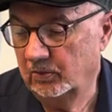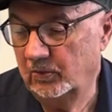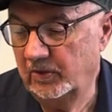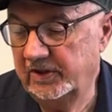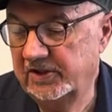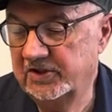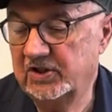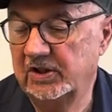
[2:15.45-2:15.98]

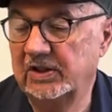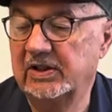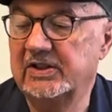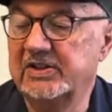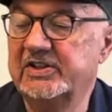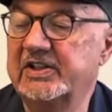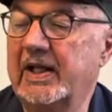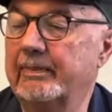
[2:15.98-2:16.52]
One is Le
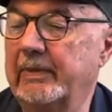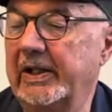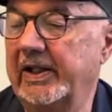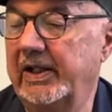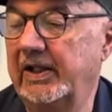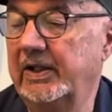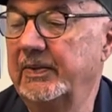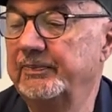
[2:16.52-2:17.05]

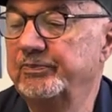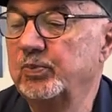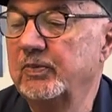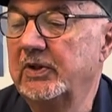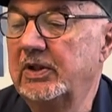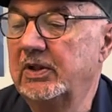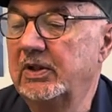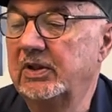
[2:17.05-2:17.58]
Sable
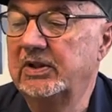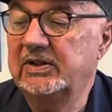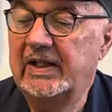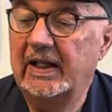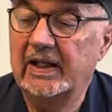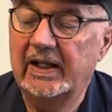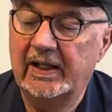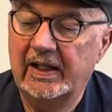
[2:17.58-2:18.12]

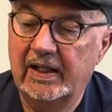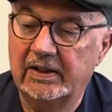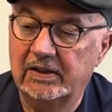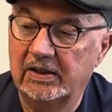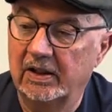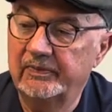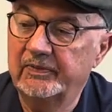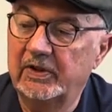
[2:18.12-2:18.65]
della
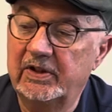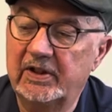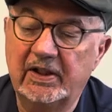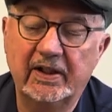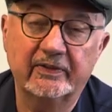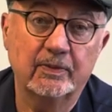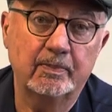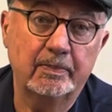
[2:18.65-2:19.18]
Etna, and they
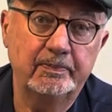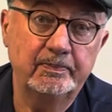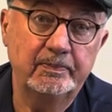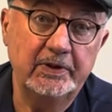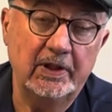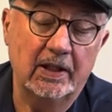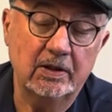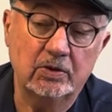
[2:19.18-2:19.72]
have a
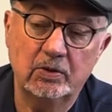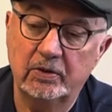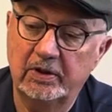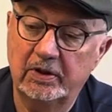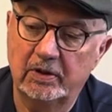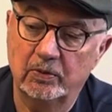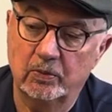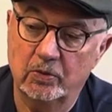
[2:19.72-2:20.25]
Bianco
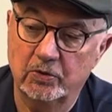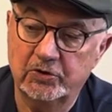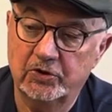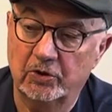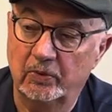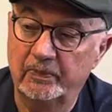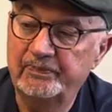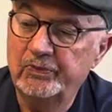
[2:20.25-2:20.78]
and a
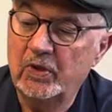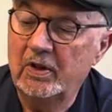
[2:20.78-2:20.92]
Rosso.